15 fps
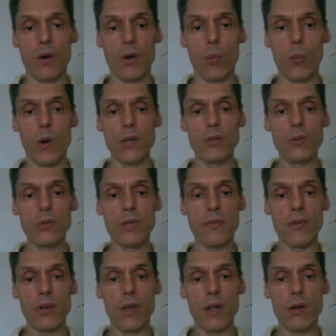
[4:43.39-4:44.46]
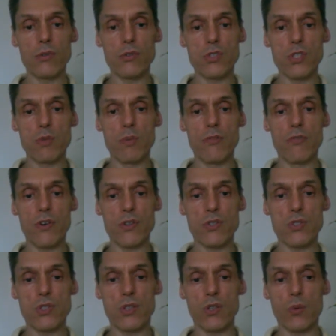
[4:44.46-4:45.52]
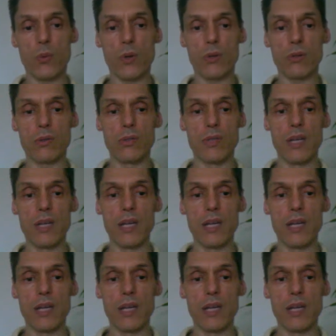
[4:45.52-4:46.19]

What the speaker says: One who never longs to be first in the world